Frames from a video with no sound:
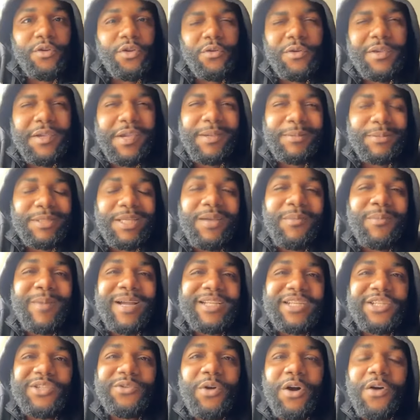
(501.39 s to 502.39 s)
You keep talking
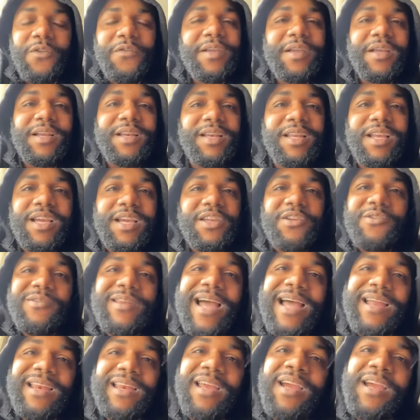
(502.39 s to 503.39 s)
about you over here looking. You
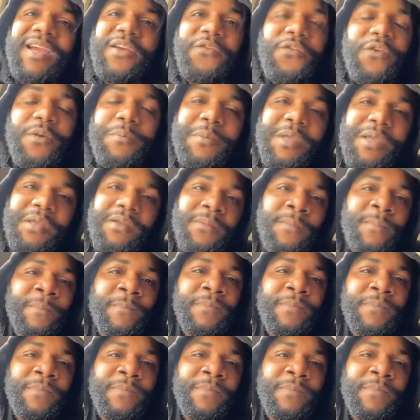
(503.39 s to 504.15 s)
not looking for me.